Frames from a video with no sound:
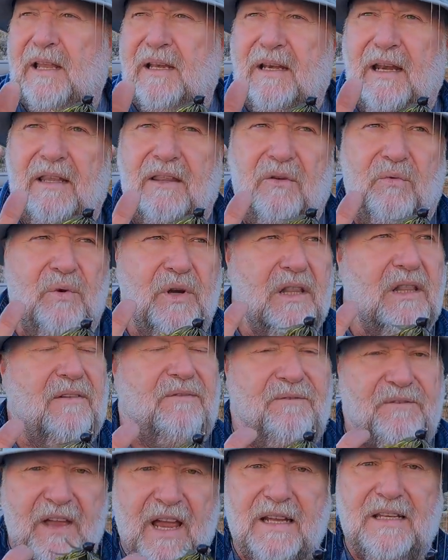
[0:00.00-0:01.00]
and the real
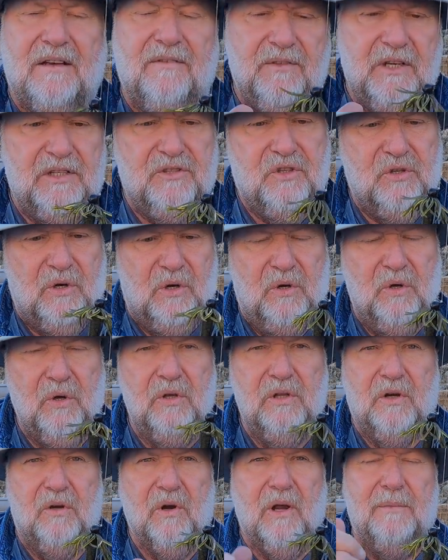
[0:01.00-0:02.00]
effectiveness to a
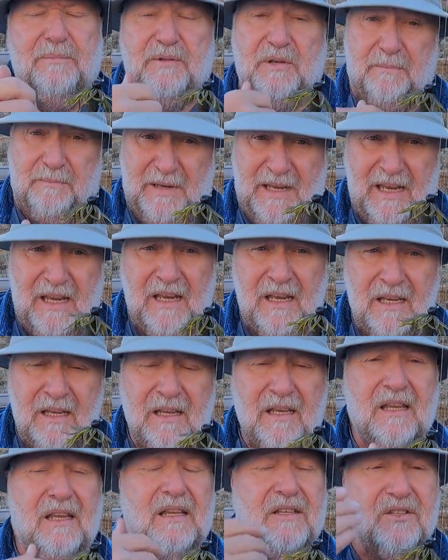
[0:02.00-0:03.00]
Hula Grub to me,
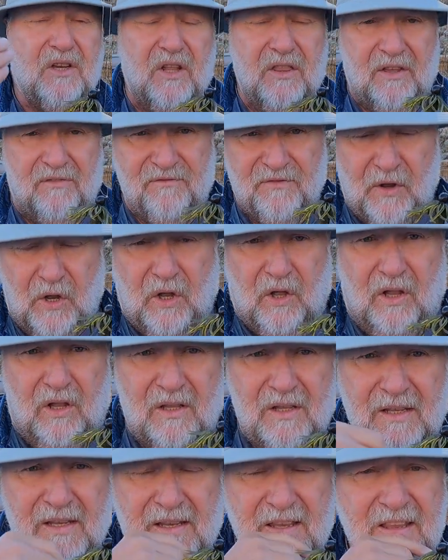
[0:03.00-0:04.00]
is on the fall.